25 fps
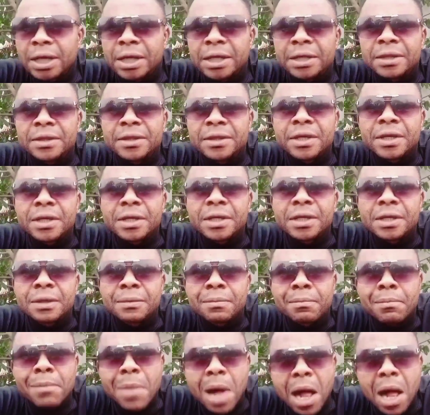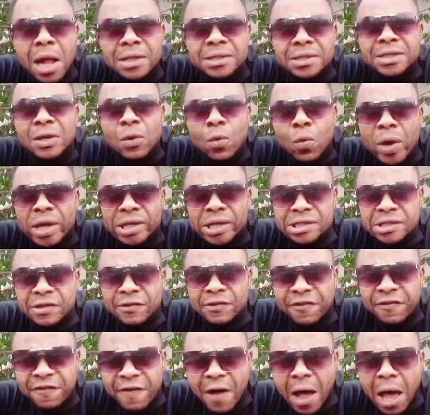in the months and weeks
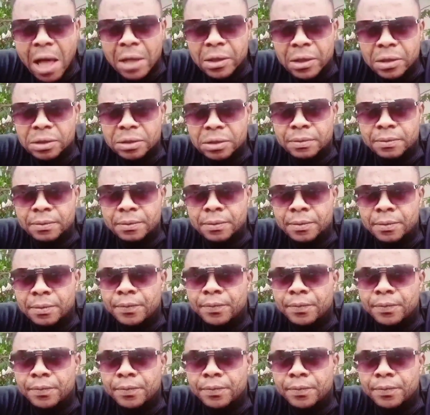to follow,